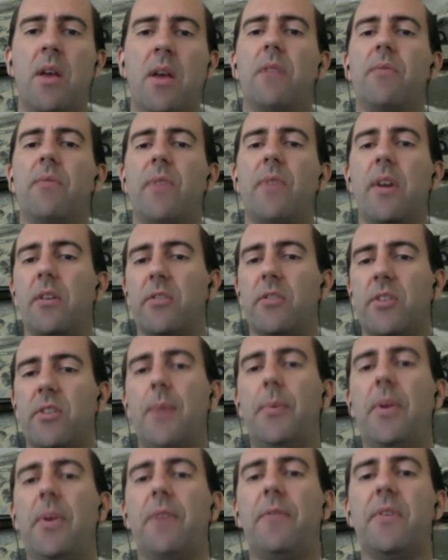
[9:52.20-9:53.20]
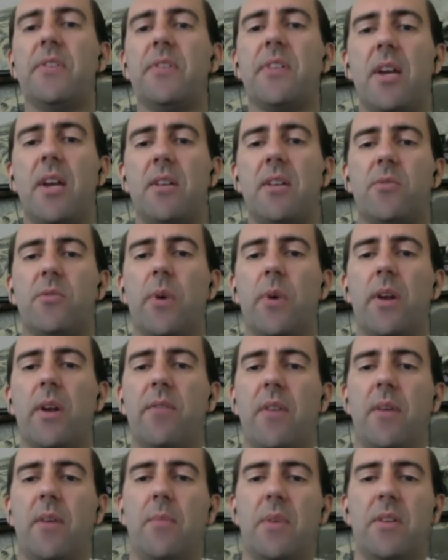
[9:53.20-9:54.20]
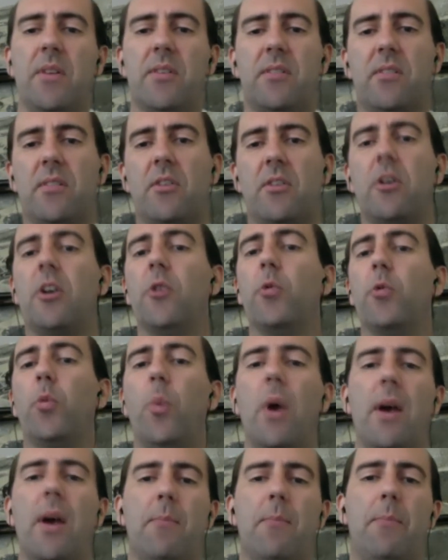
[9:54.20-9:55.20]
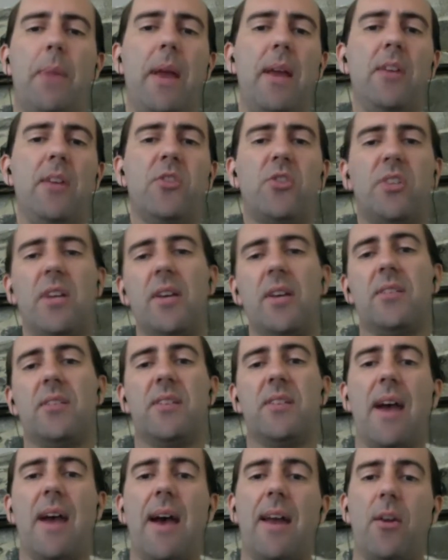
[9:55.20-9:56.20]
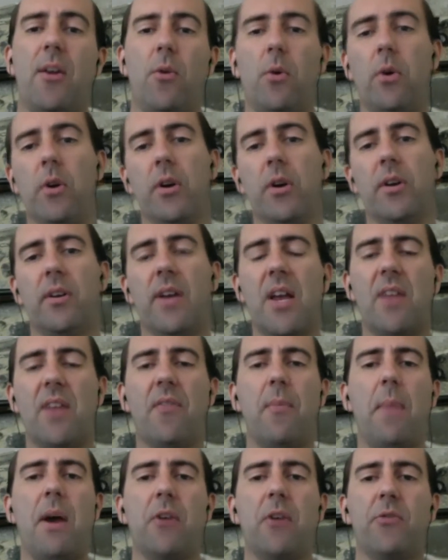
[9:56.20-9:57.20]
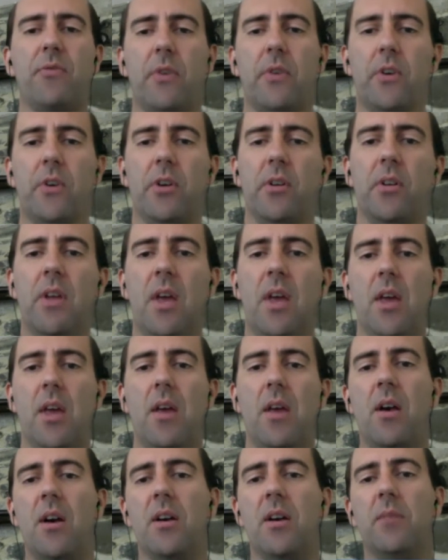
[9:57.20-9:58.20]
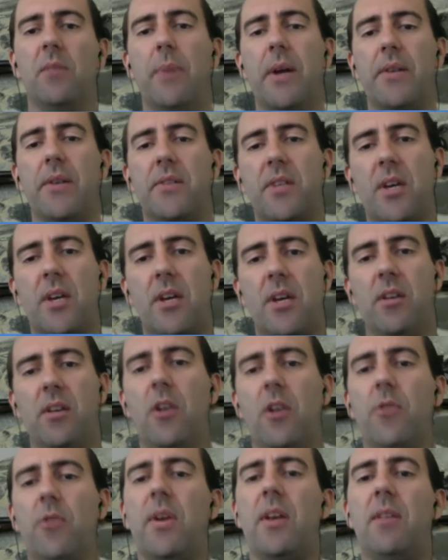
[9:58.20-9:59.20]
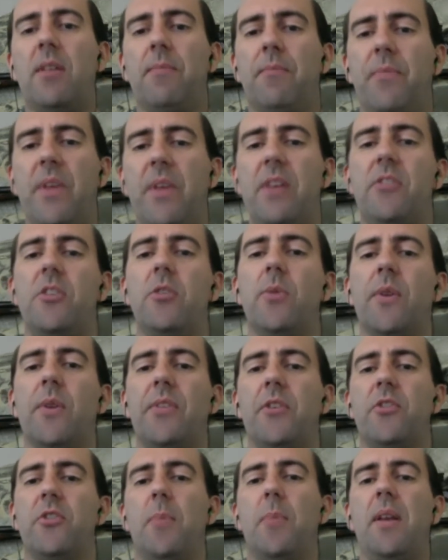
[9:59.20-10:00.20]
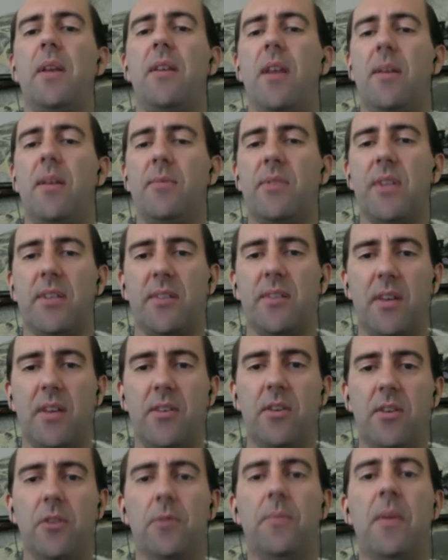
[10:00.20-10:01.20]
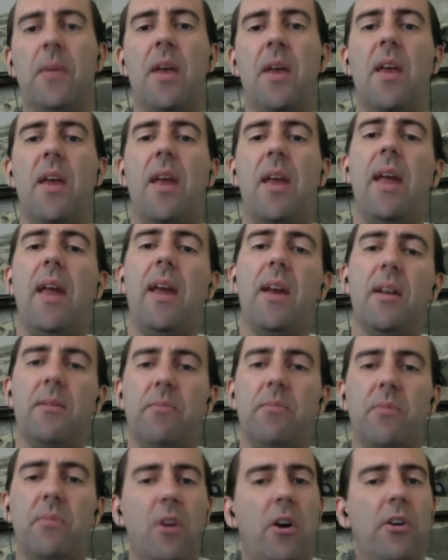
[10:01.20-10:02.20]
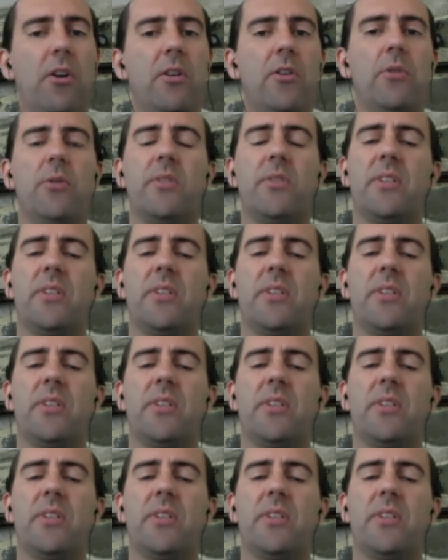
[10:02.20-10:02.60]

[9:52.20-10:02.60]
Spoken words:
there's a couple different sites. One of them is called webpagetest.org, kind of a mouthful, but you know, they do what their domain name says they do. And all you do is